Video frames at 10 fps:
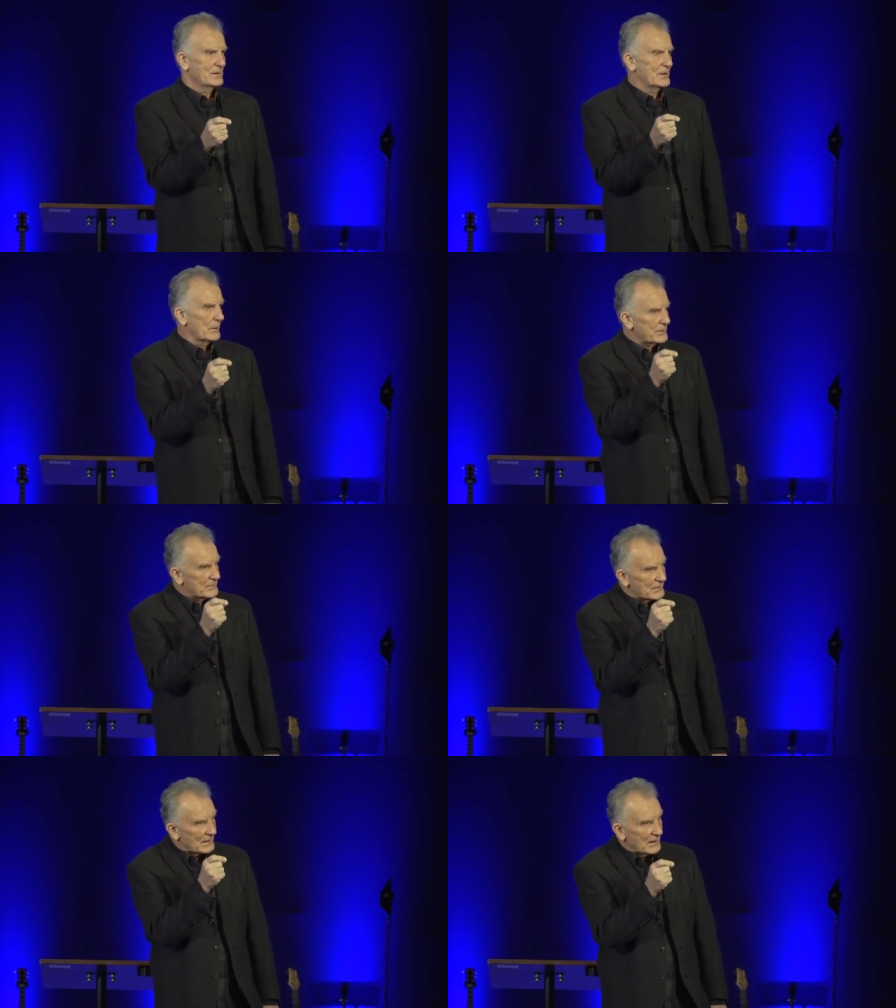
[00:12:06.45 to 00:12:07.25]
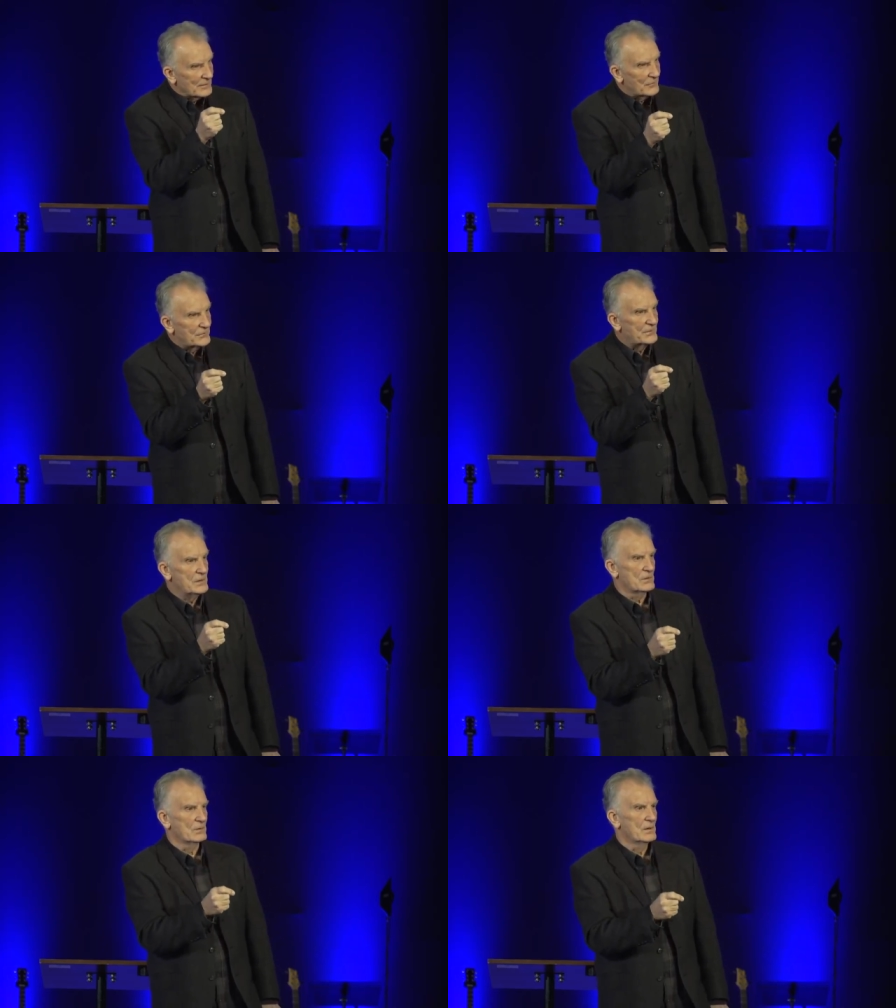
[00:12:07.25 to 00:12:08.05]
That's the kind of
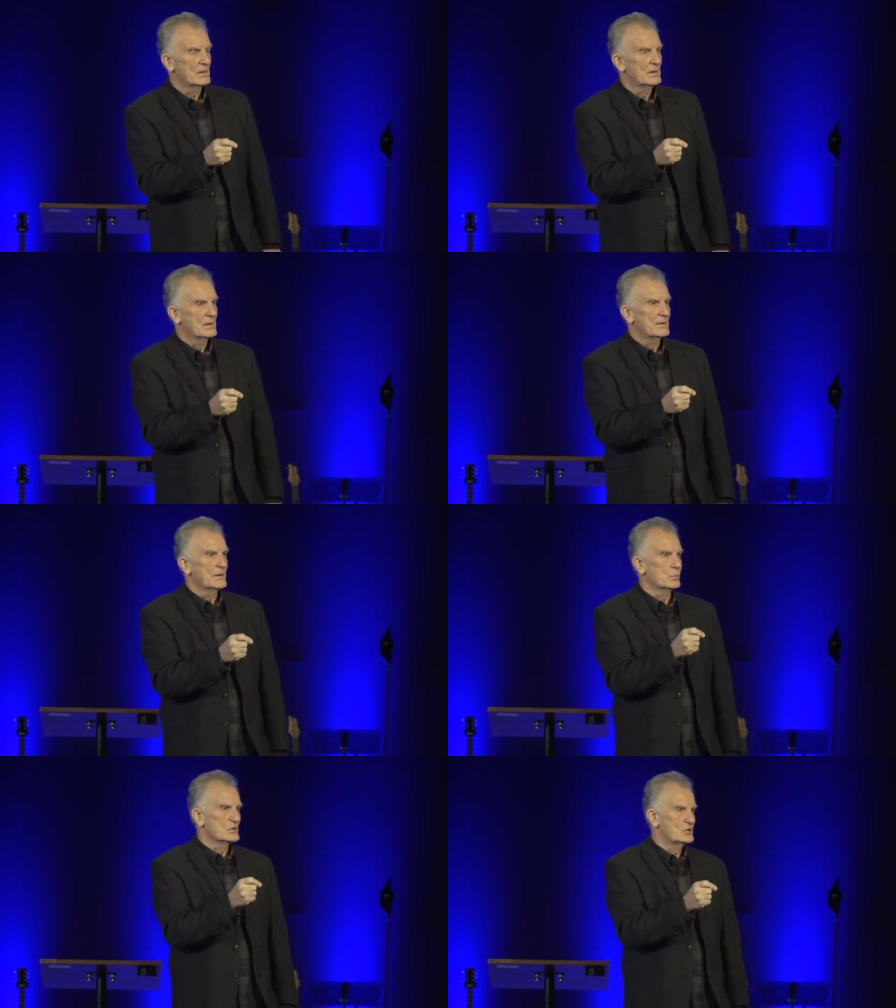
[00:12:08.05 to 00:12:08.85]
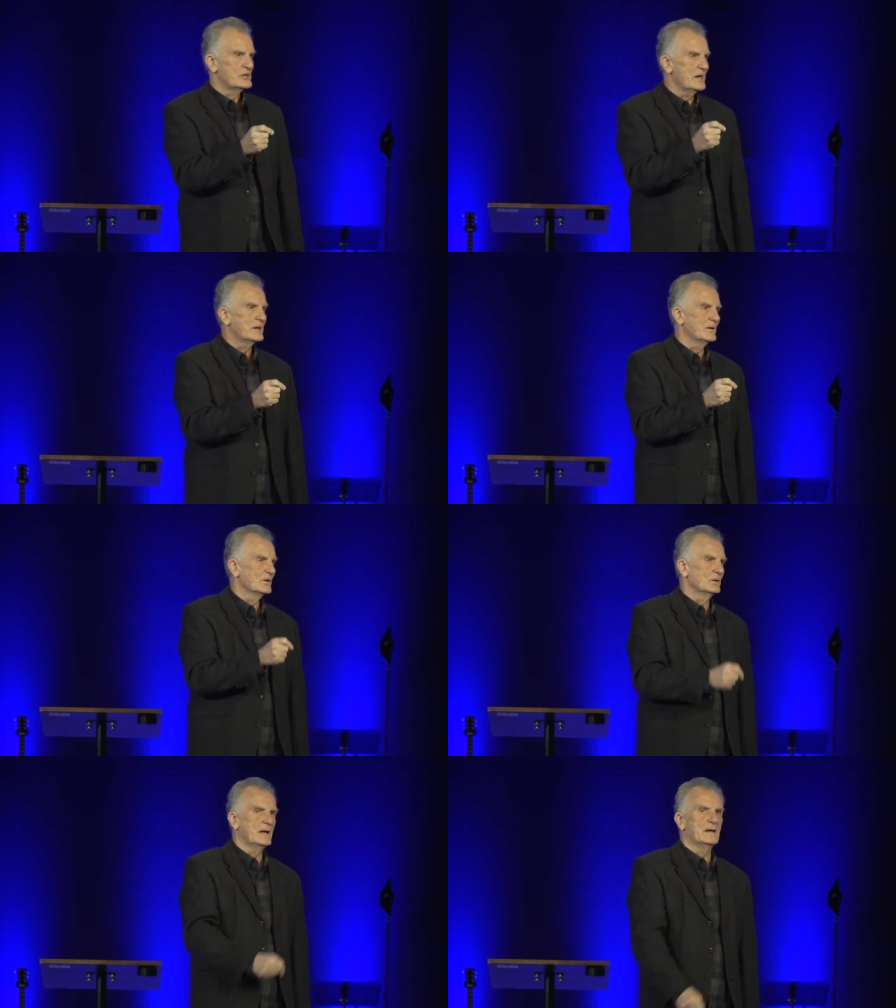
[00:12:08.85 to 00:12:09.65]
fear that was shaking the
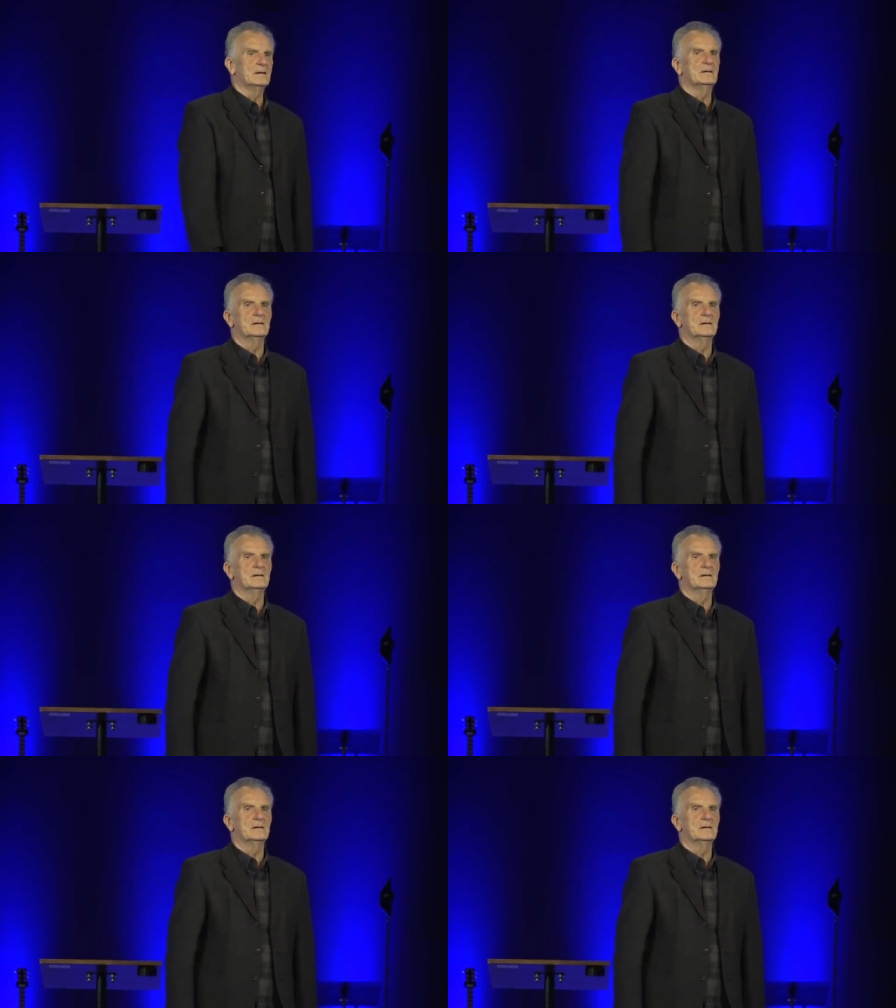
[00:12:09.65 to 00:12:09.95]
land.